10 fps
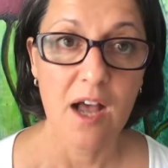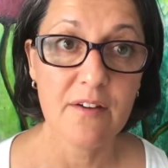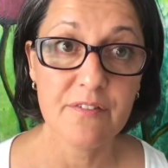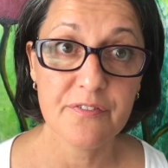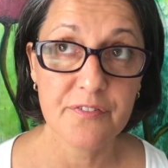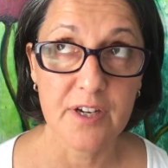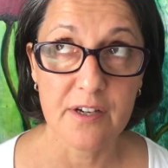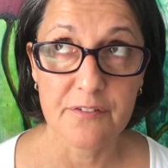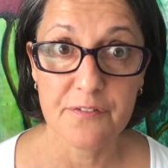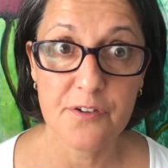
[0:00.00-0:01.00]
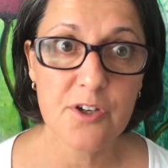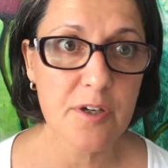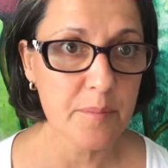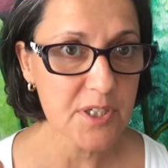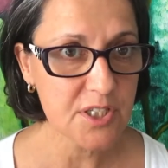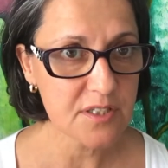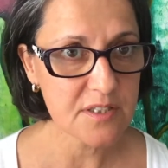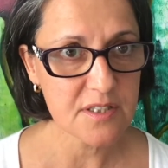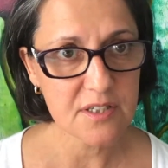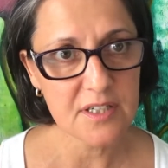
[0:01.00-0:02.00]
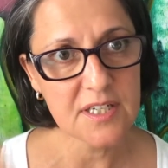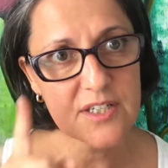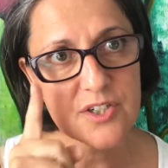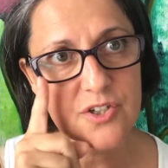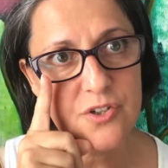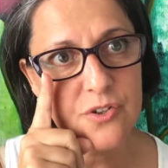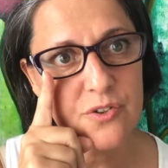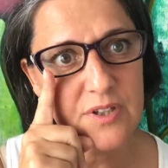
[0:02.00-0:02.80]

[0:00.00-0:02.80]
I have a few commissions that I need to do